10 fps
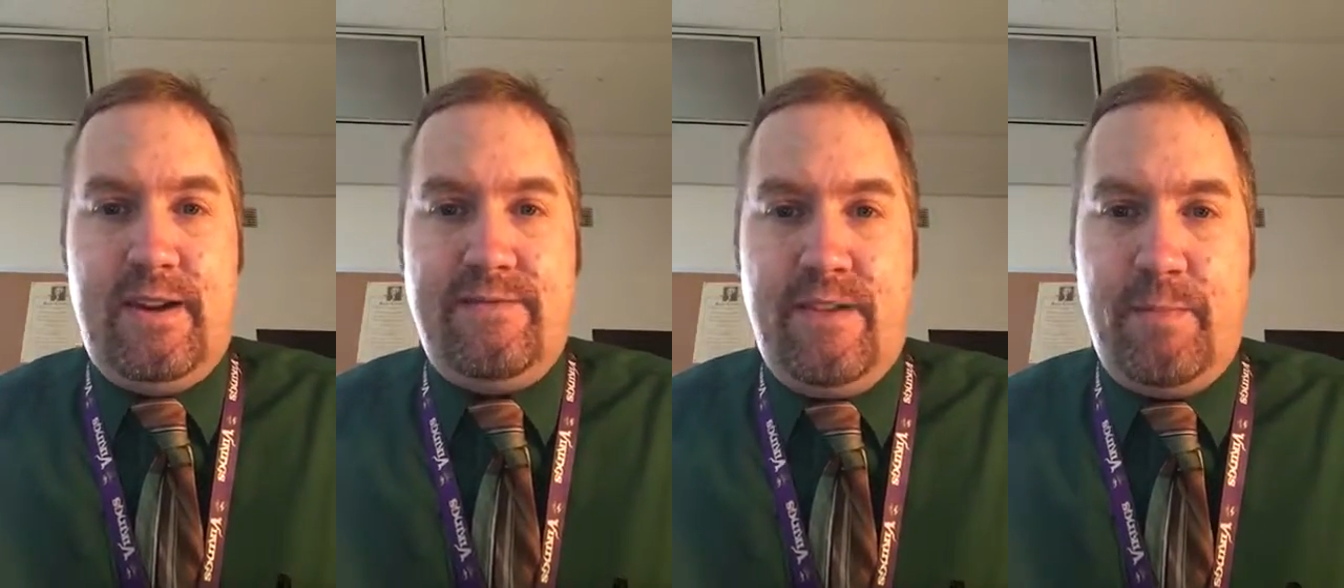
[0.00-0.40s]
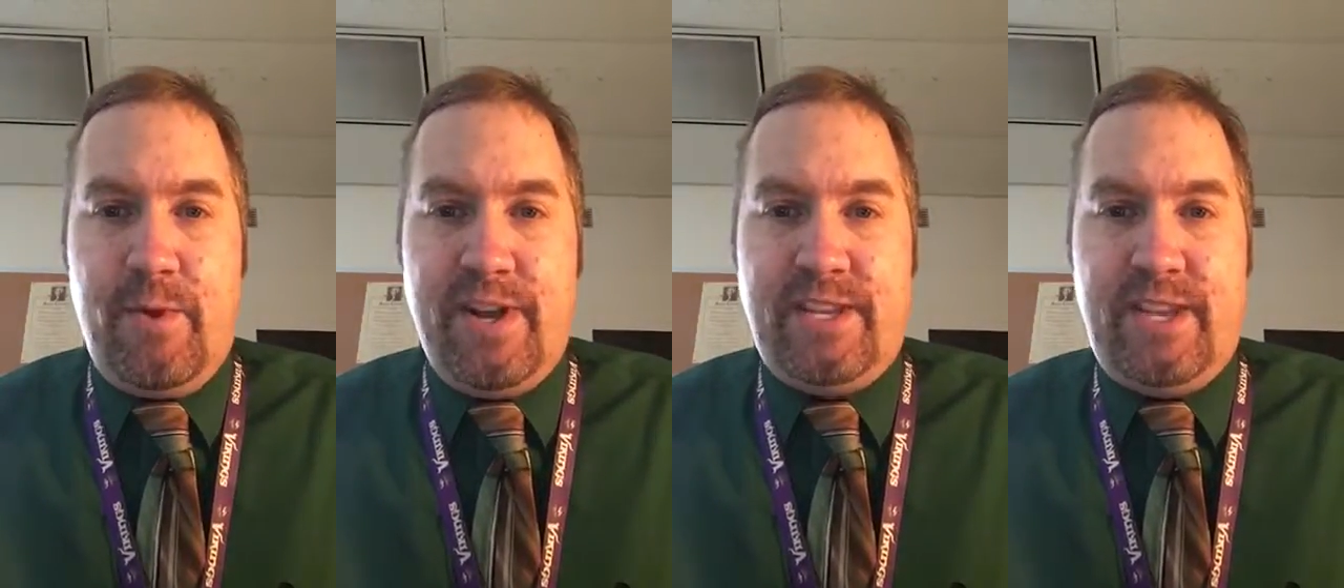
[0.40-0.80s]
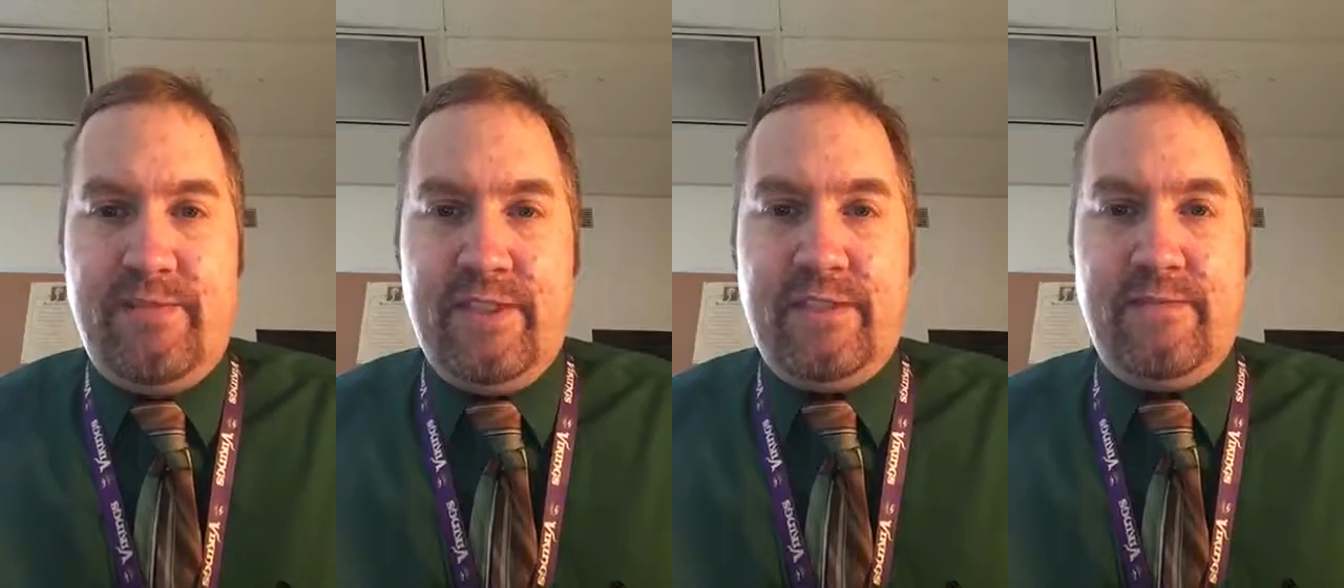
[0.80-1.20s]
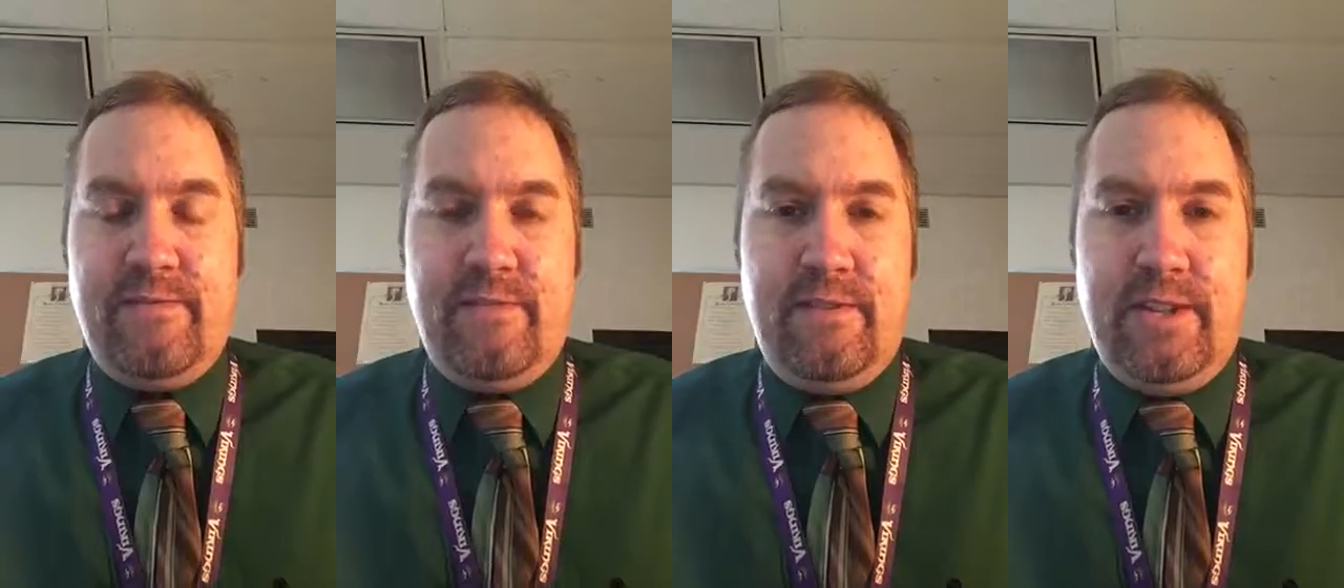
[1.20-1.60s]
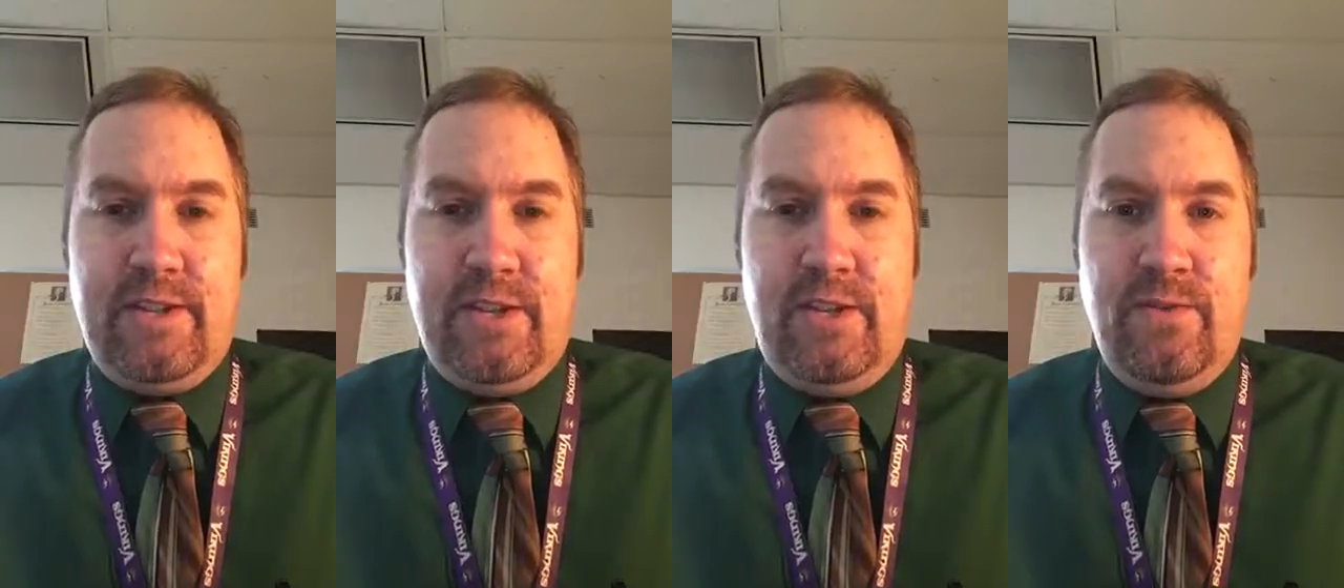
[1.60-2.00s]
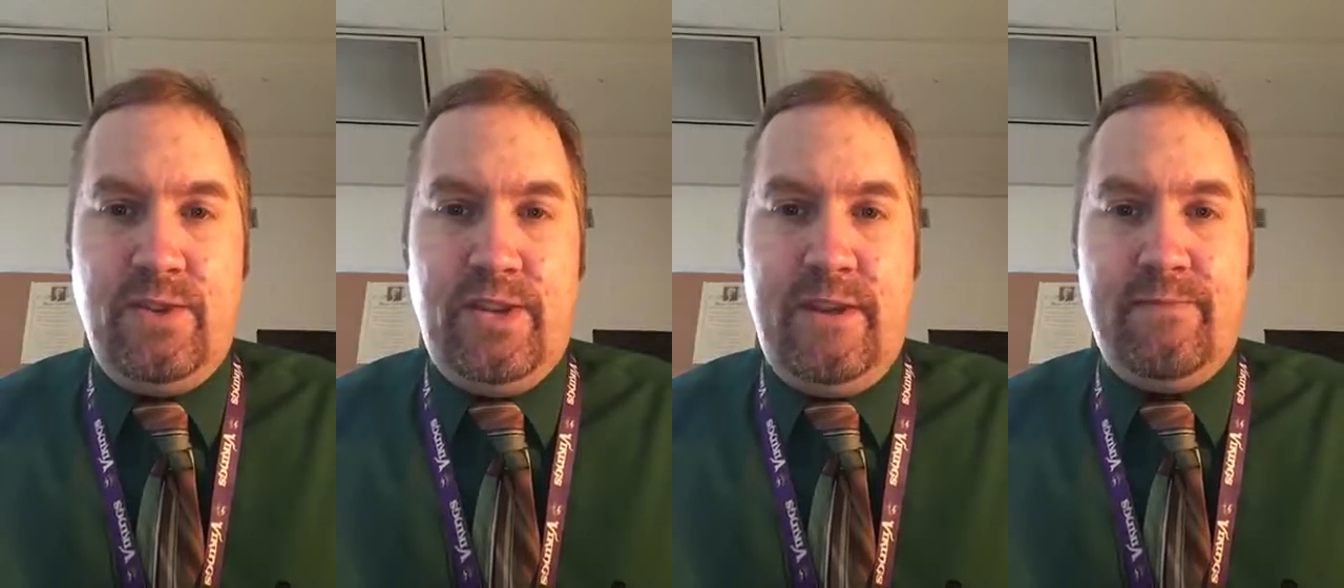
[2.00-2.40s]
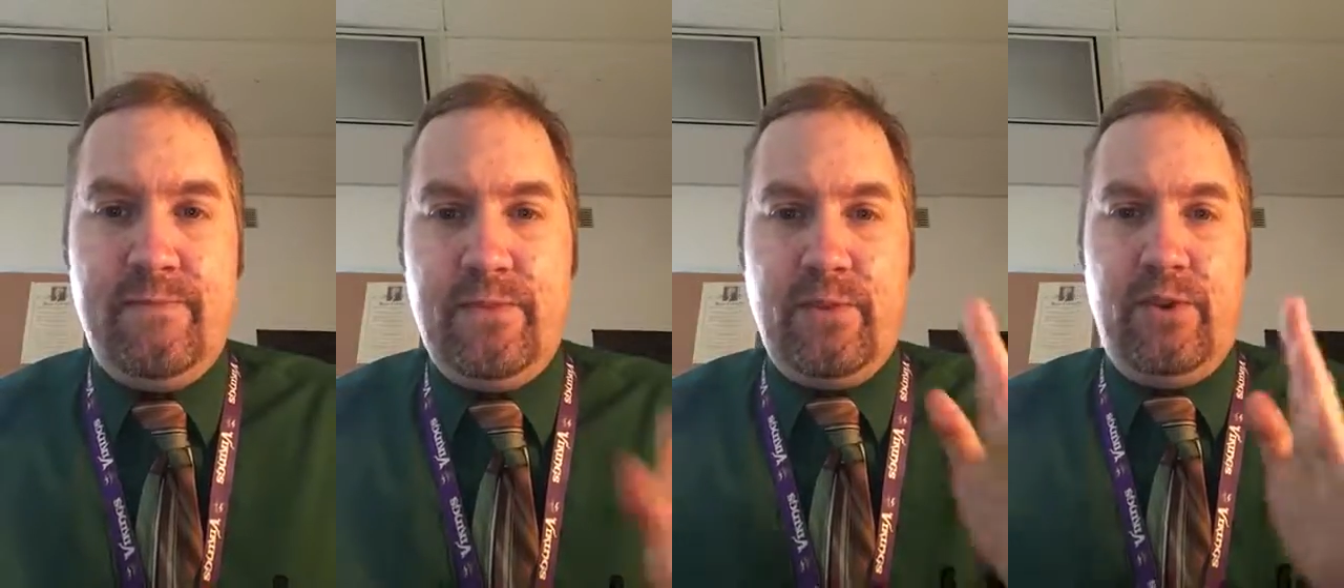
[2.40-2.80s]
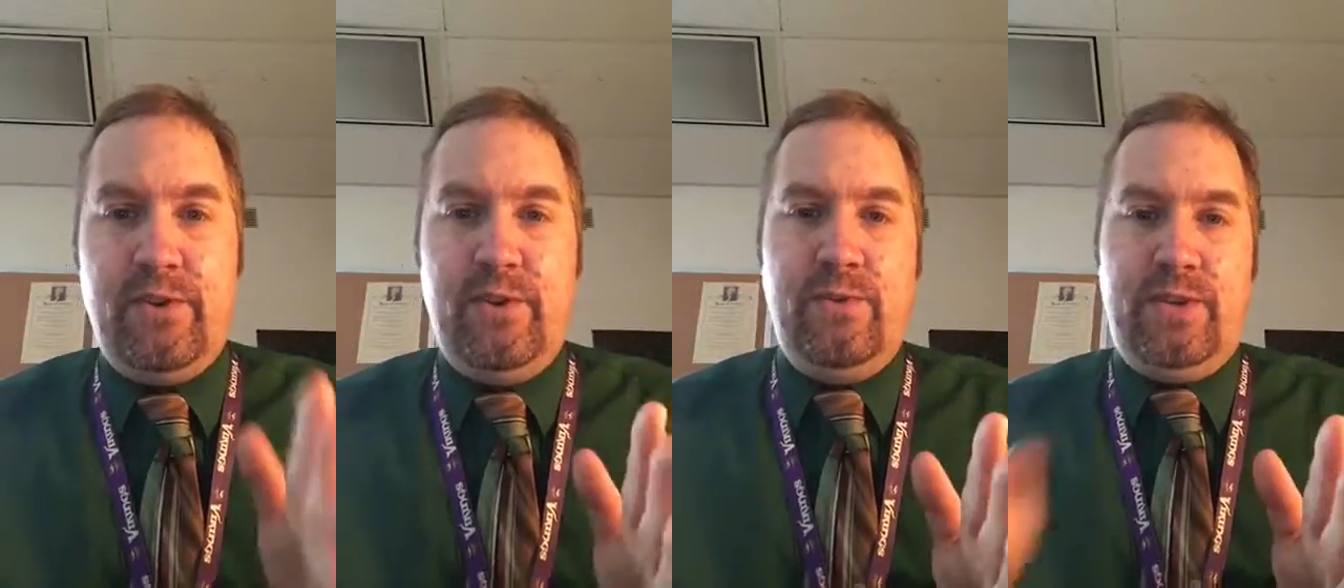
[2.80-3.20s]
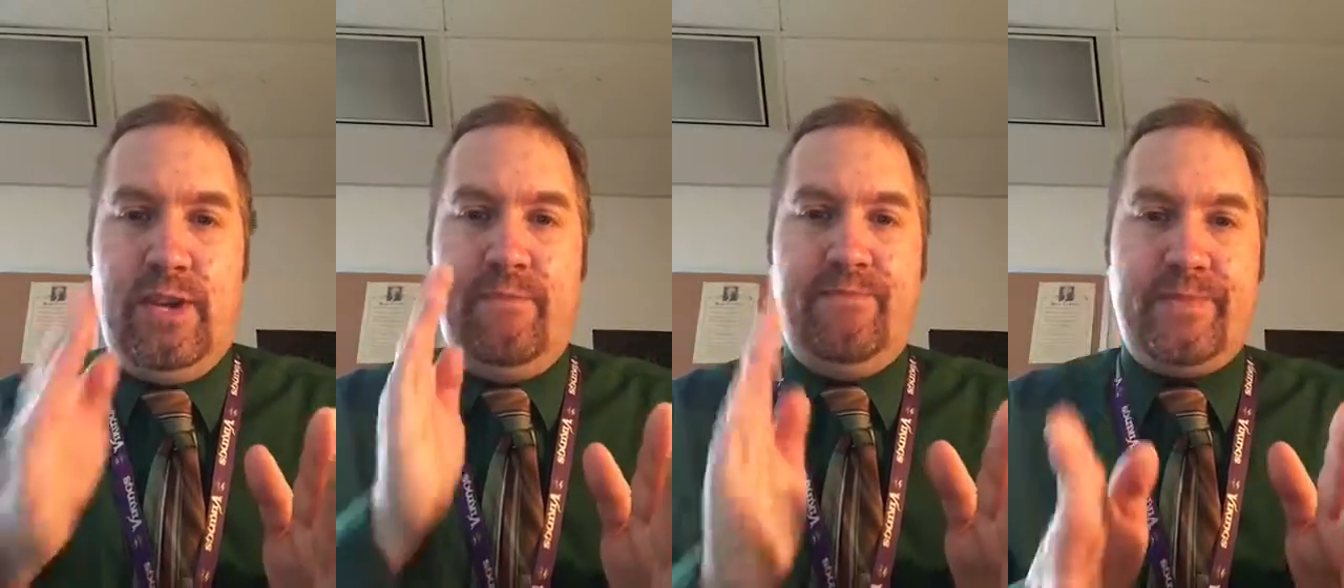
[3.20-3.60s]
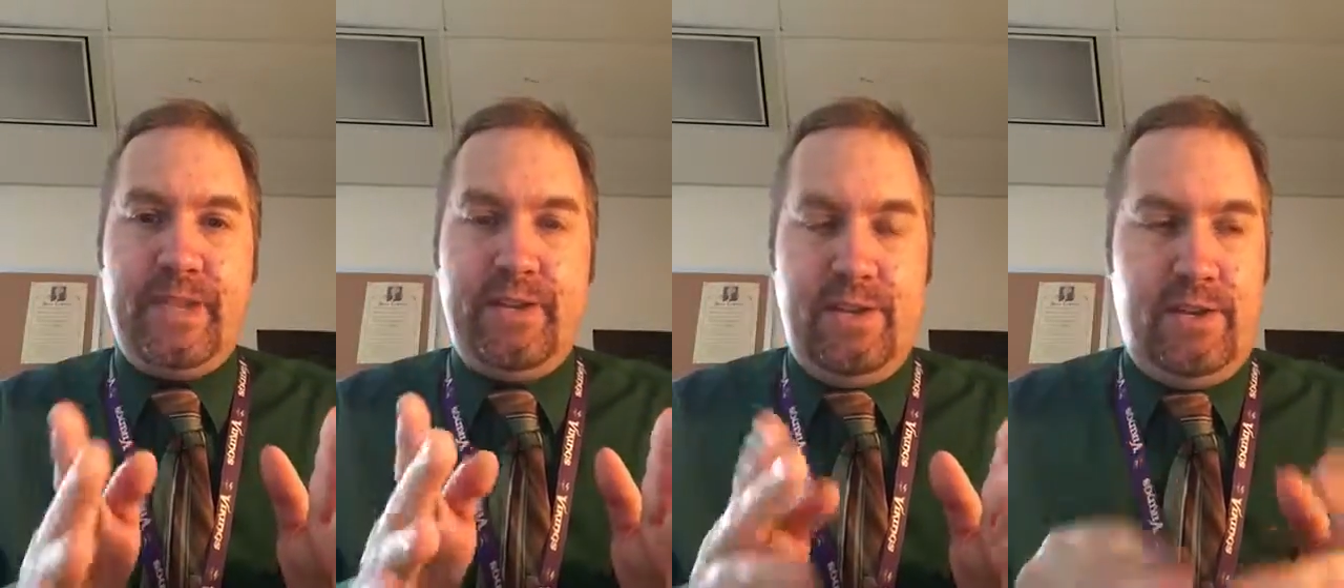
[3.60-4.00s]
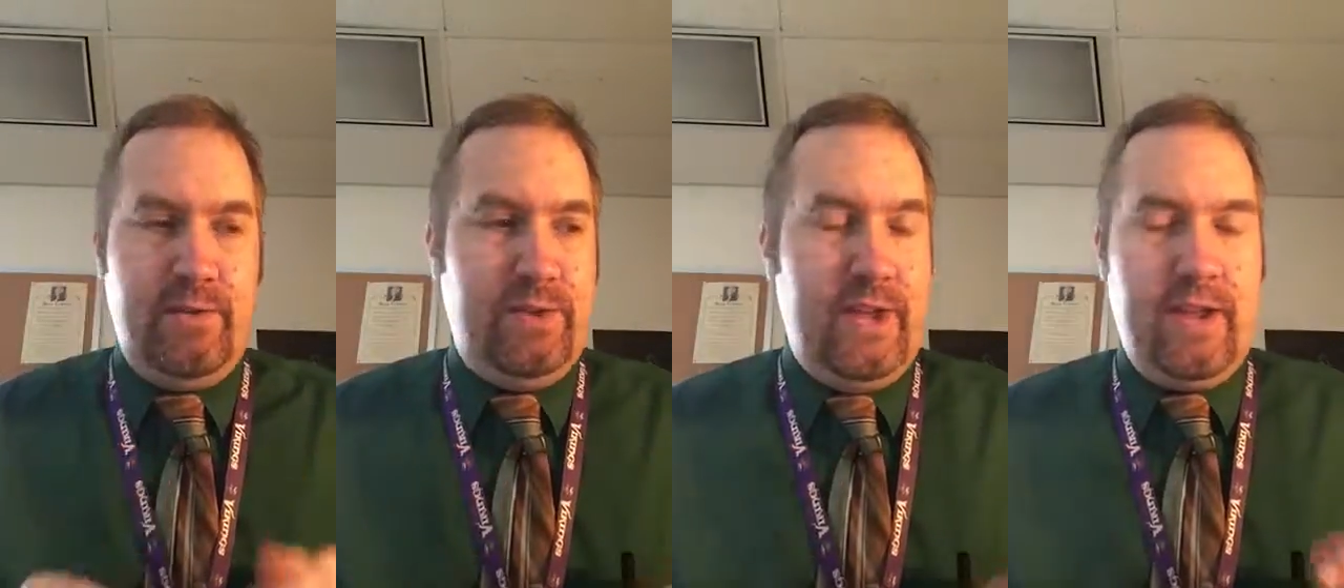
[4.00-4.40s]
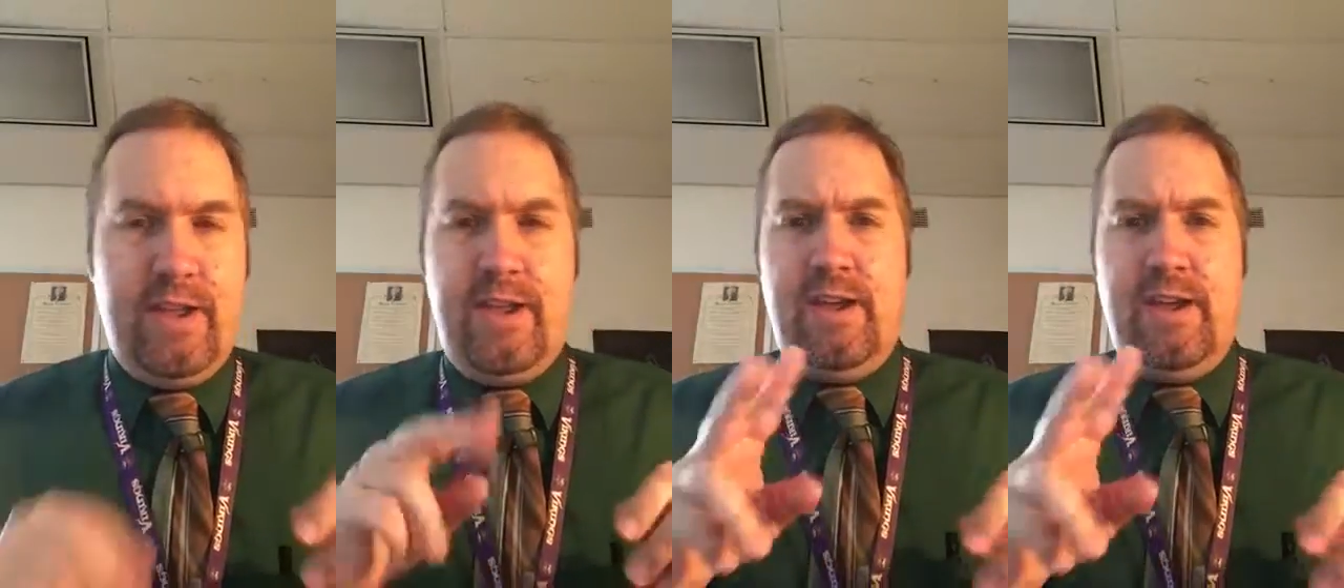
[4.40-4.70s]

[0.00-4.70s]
on February 7th. That's a Tuesday. We'll go Tuesday to Tuesday.